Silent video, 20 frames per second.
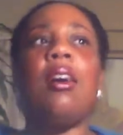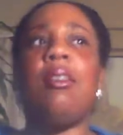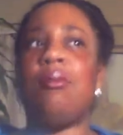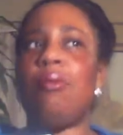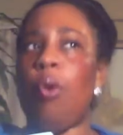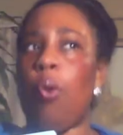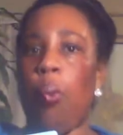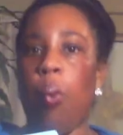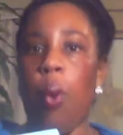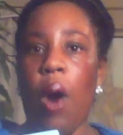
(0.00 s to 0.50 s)

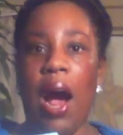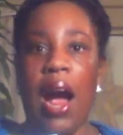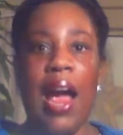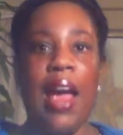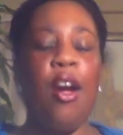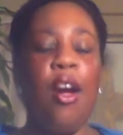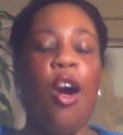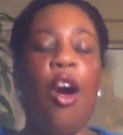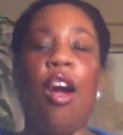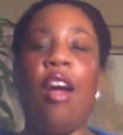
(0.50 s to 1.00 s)

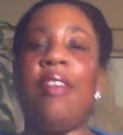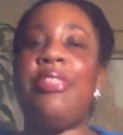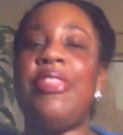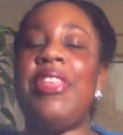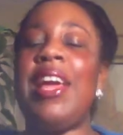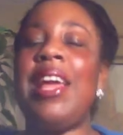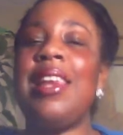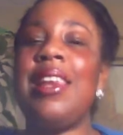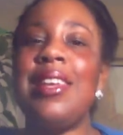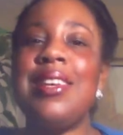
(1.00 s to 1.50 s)
Why aren't
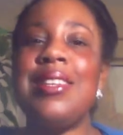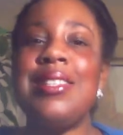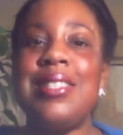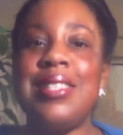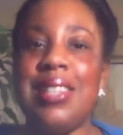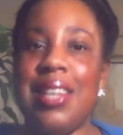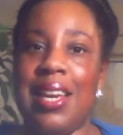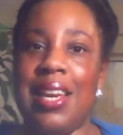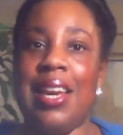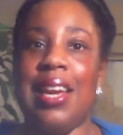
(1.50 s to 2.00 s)
they
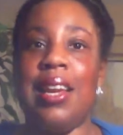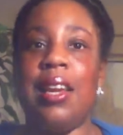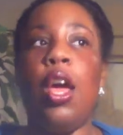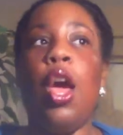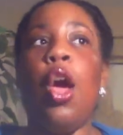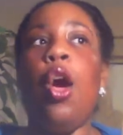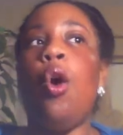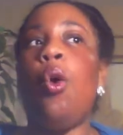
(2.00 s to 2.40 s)
listening?